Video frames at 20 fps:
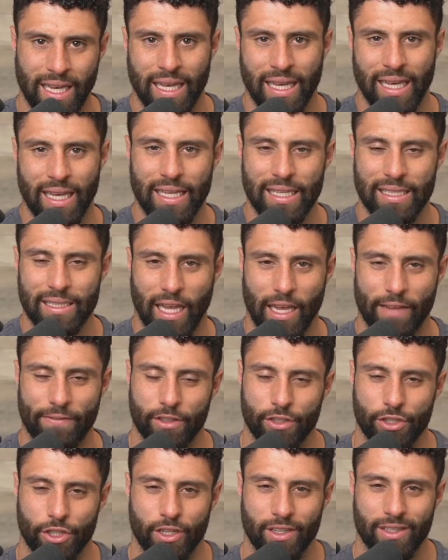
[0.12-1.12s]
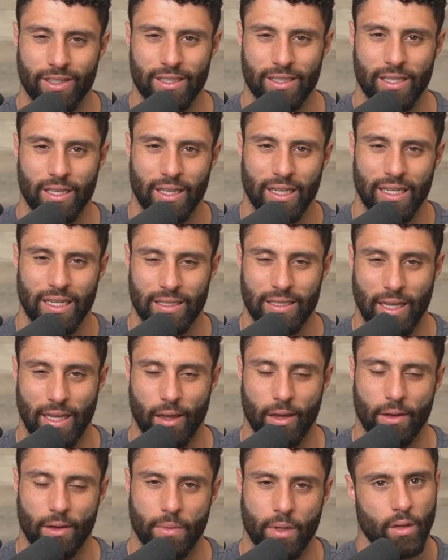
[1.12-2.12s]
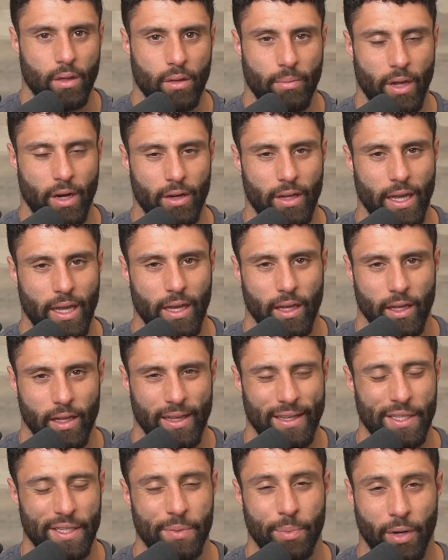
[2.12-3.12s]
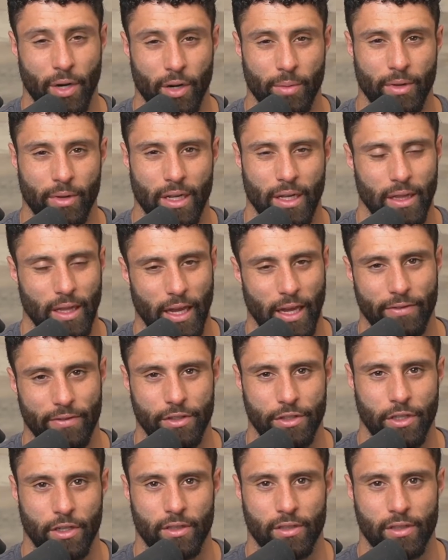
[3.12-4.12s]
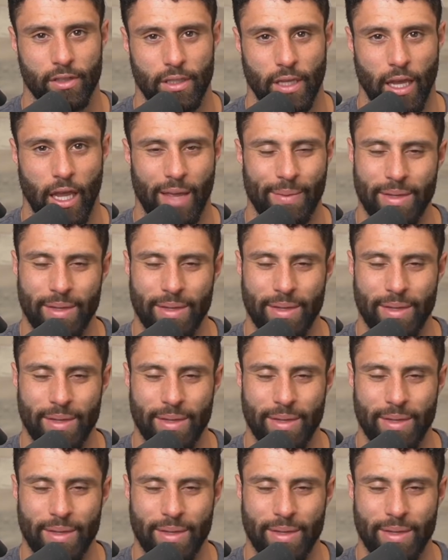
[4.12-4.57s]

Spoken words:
Is life insurance a scam? Better yet, is permanent life insurance a scam?